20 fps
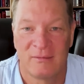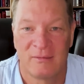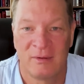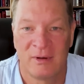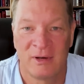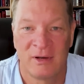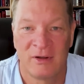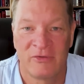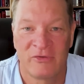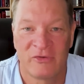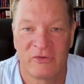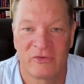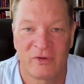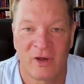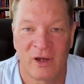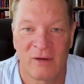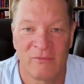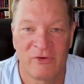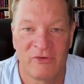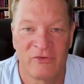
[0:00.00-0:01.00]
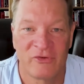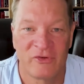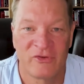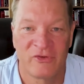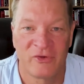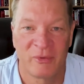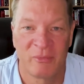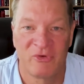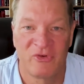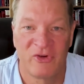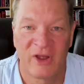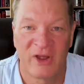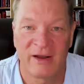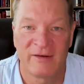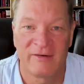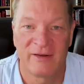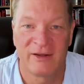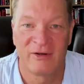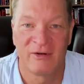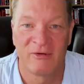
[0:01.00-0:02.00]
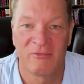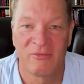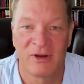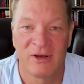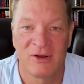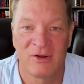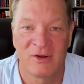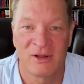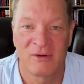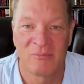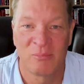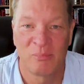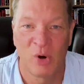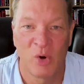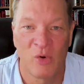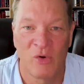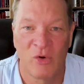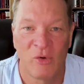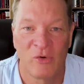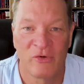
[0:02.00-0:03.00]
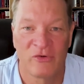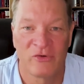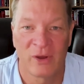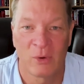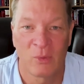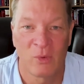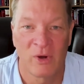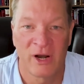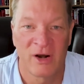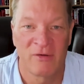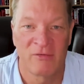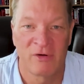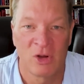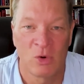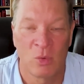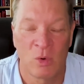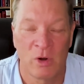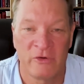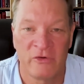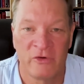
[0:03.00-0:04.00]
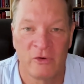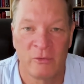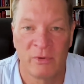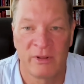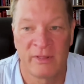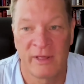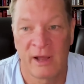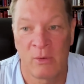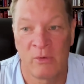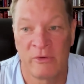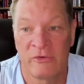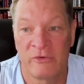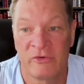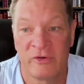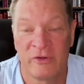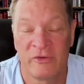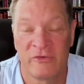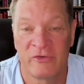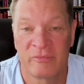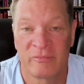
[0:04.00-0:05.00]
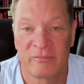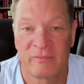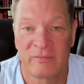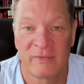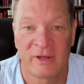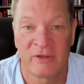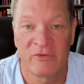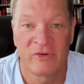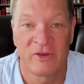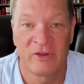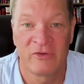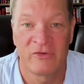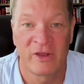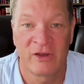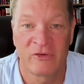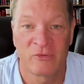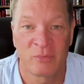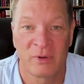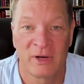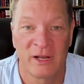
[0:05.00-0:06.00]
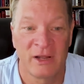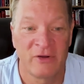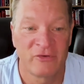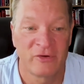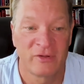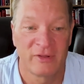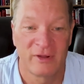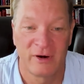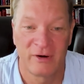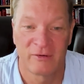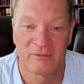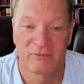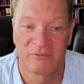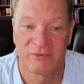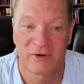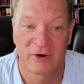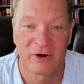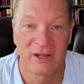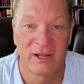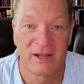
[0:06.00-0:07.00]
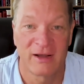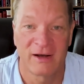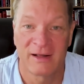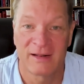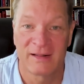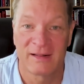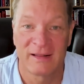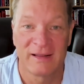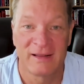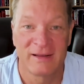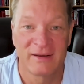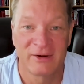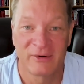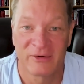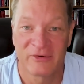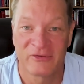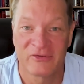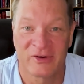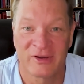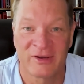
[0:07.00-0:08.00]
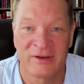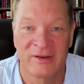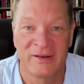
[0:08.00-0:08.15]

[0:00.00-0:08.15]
I mean, it's obviously subjective, and you could poke holes at whatever you want to, but that's his explanation. They're very godly Christian